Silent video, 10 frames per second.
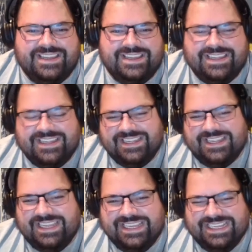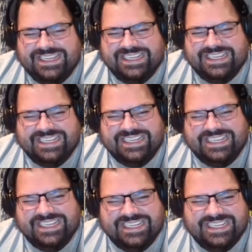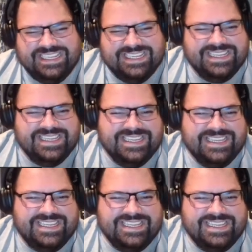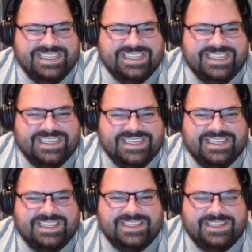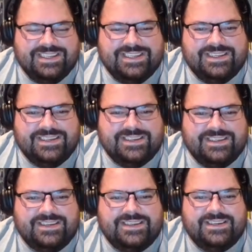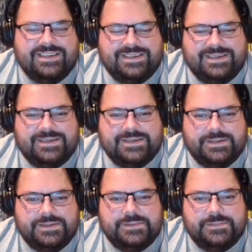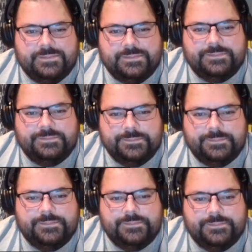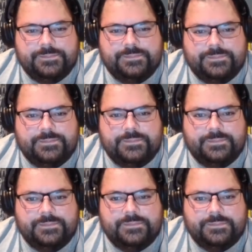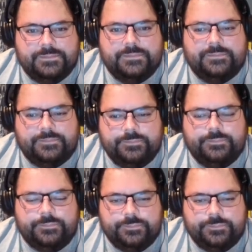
No words are spoken by the person on screen.